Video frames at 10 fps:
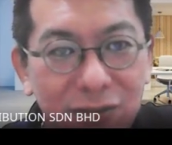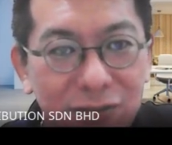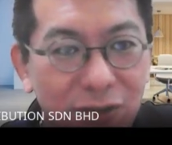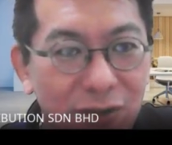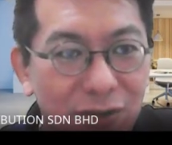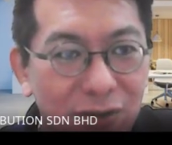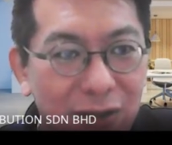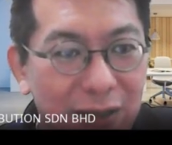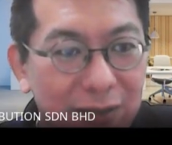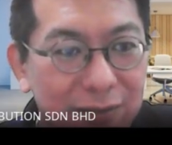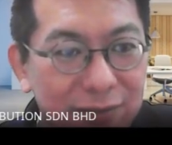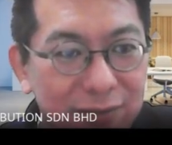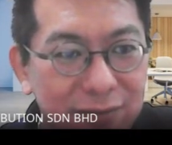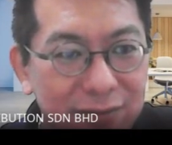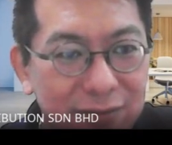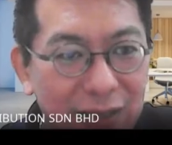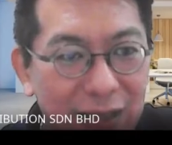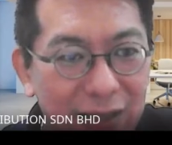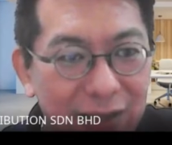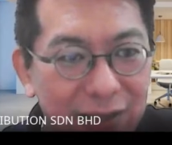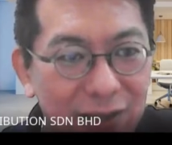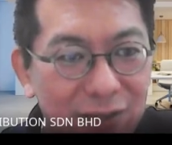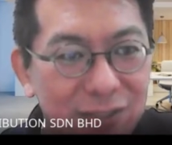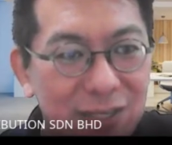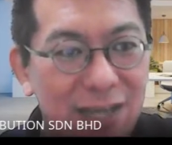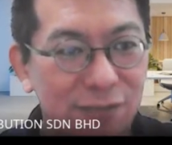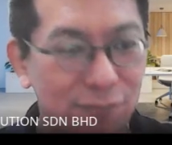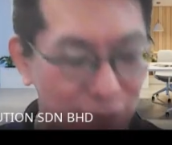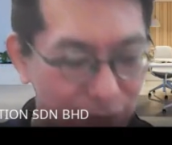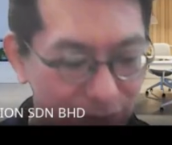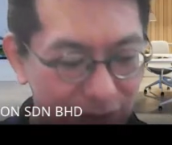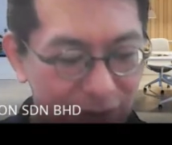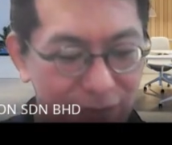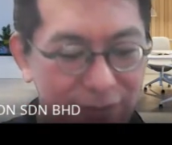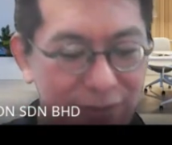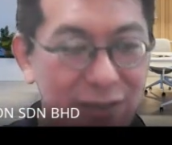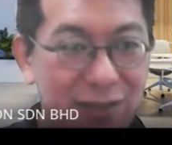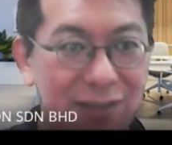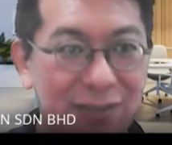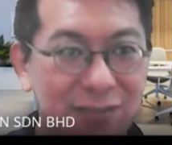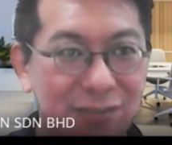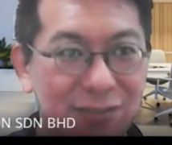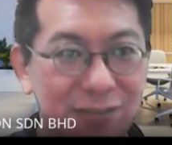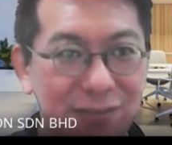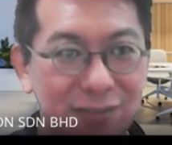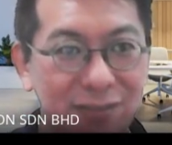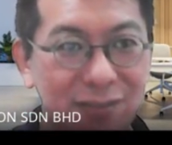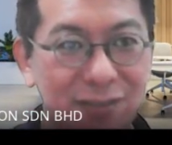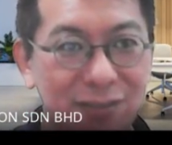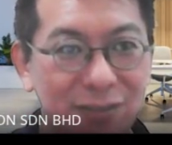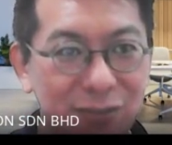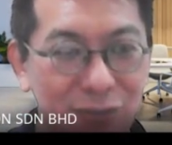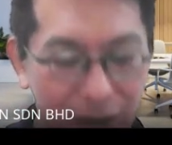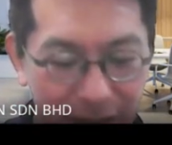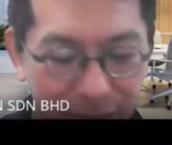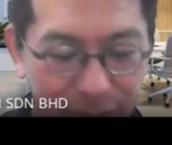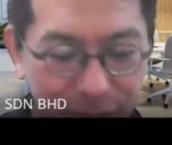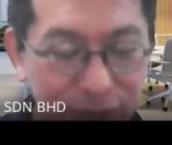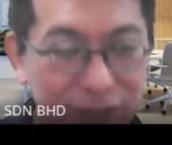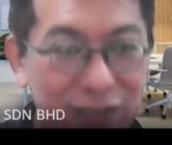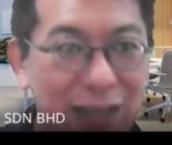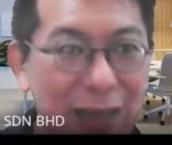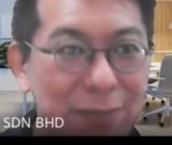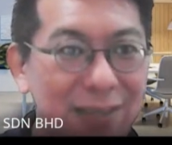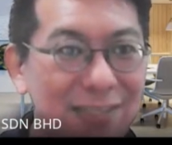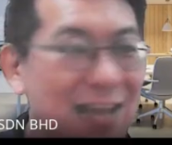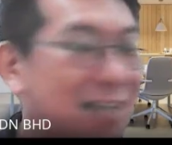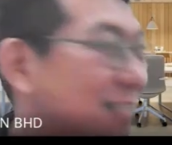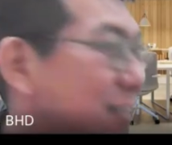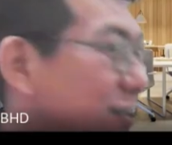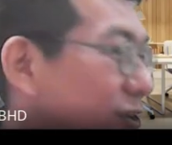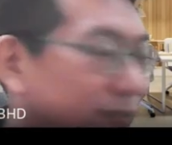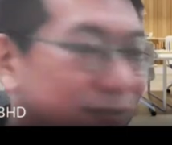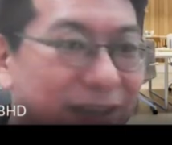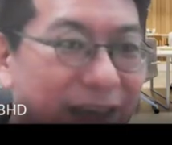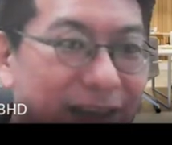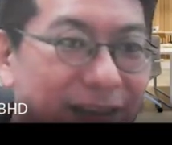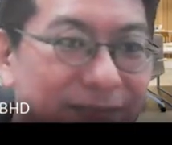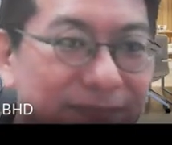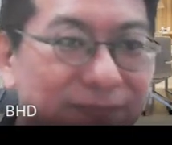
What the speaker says: so I got charged for the rental, so I will use the MSIC code. Okay,